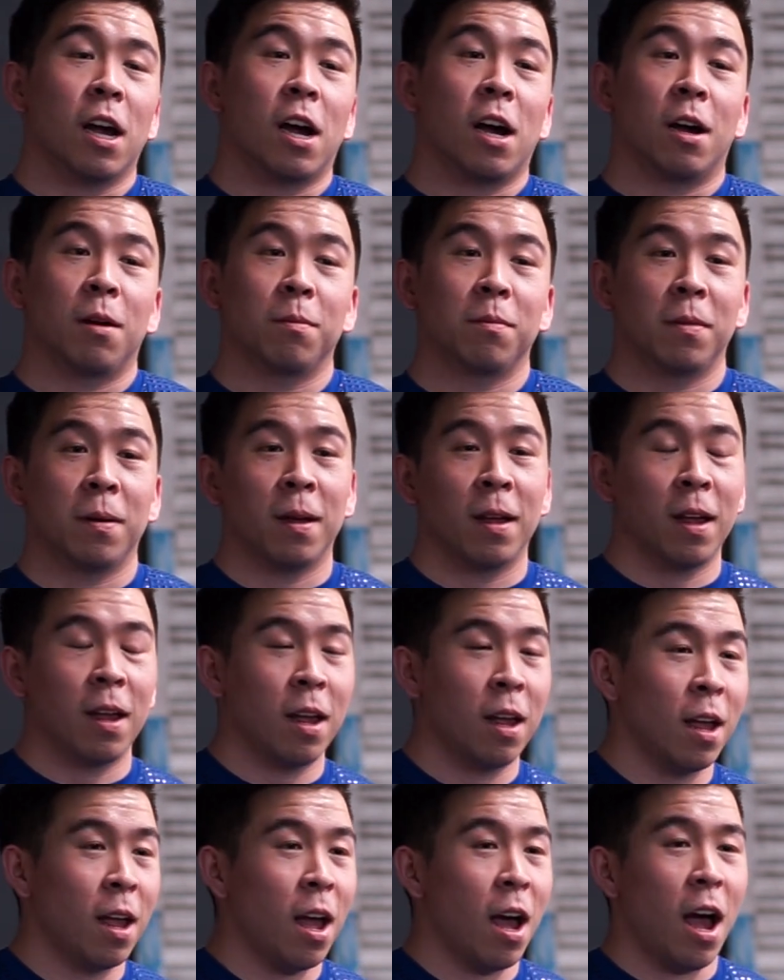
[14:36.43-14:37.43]

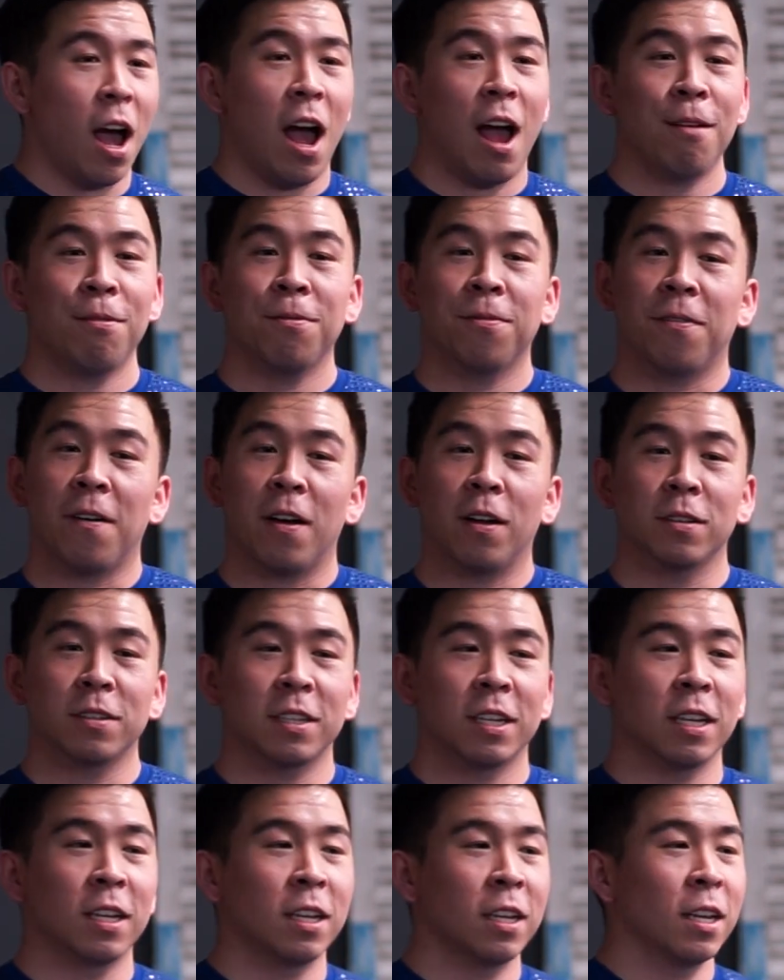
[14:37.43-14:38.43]
I
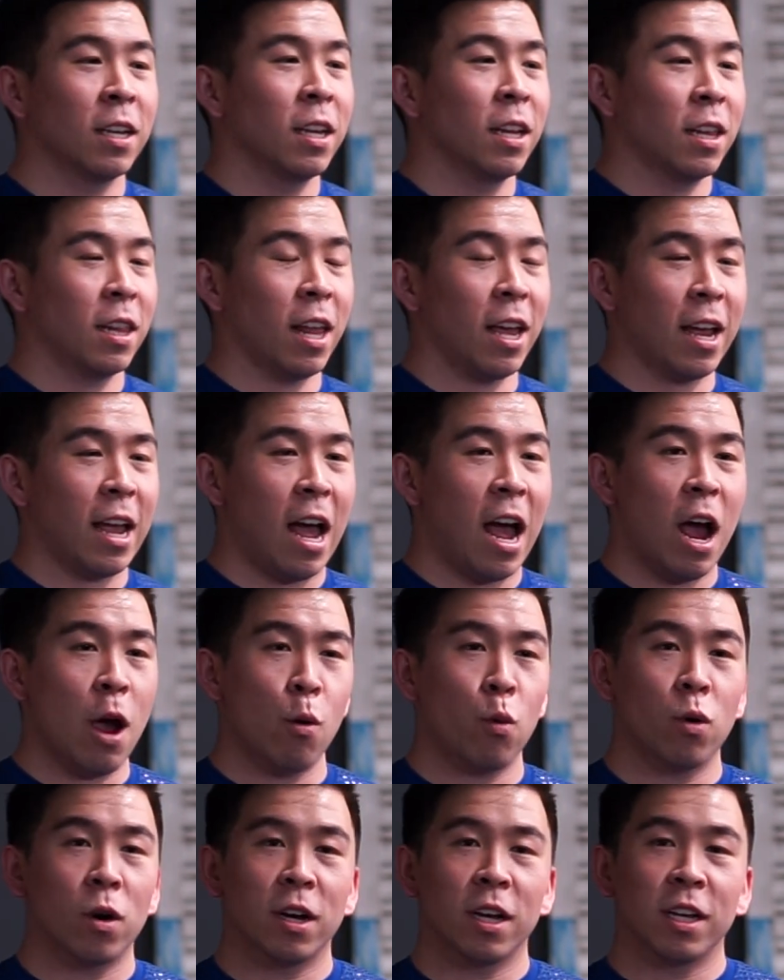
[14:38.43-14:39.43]
felt like
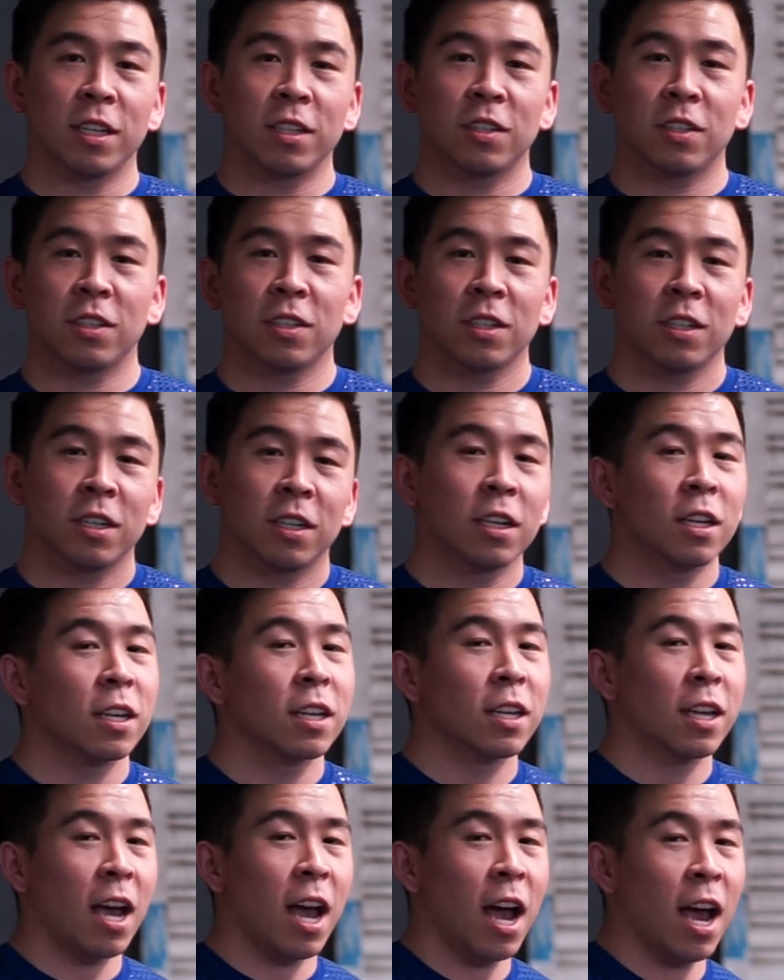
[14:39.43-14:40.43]
I was
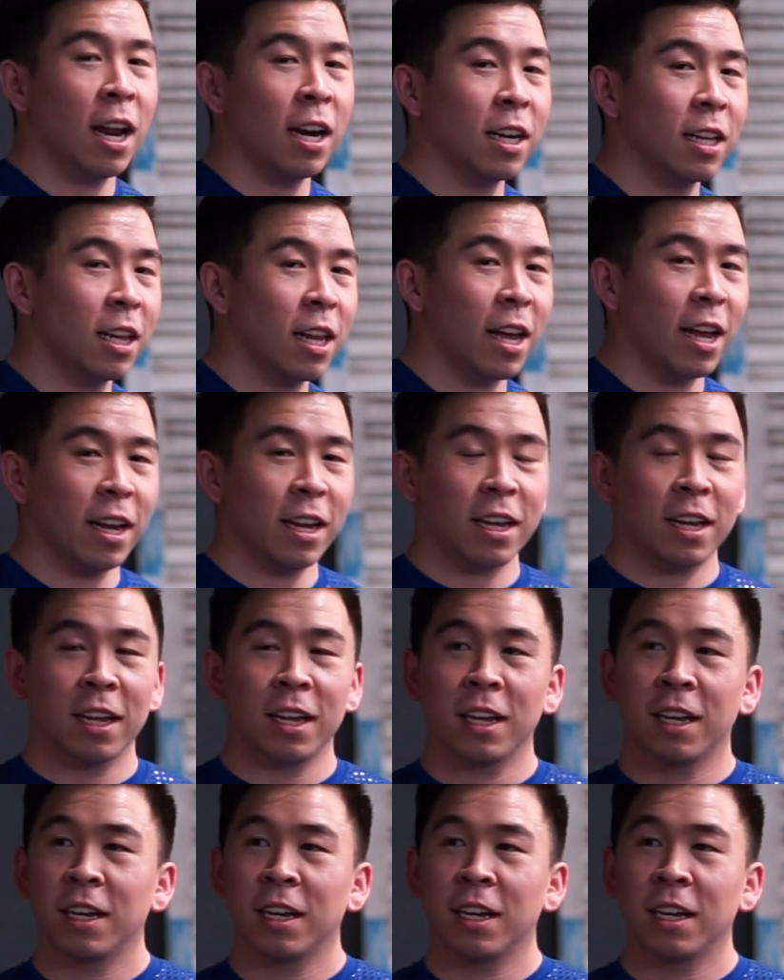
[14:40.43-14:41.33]
kind of like